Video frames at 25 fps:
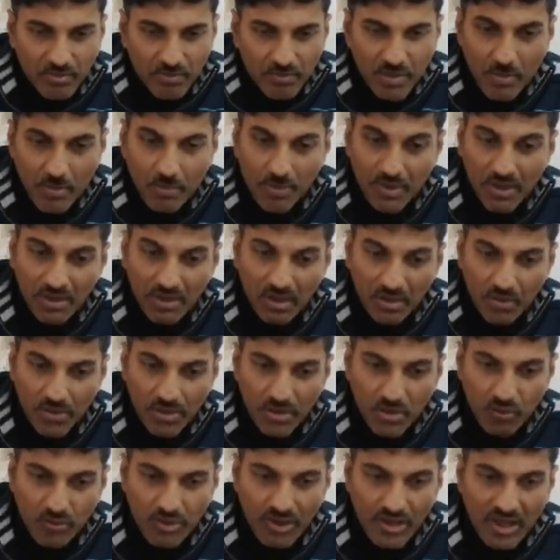people around
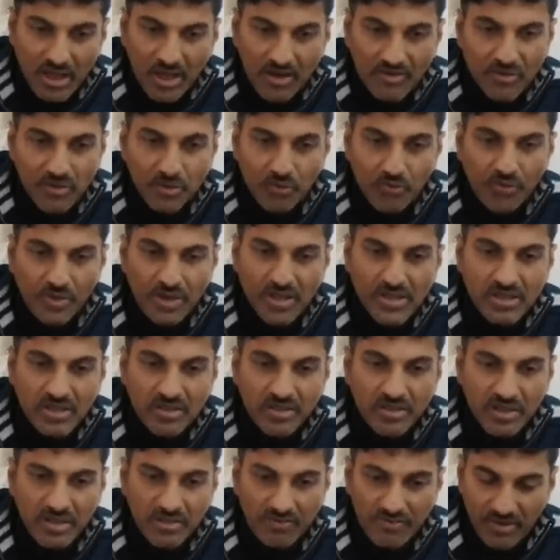you will have to face
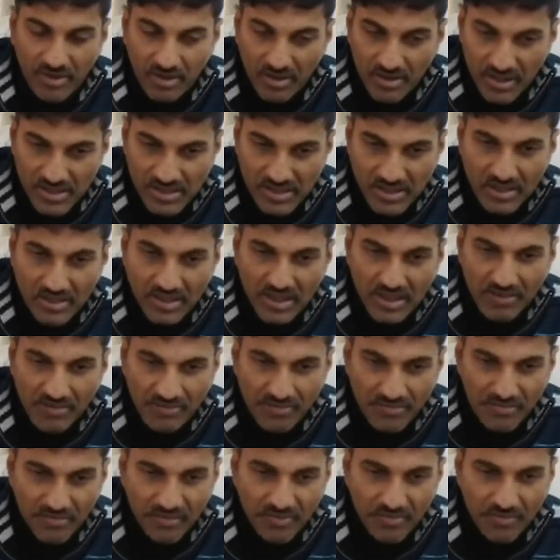certain difficulties in life.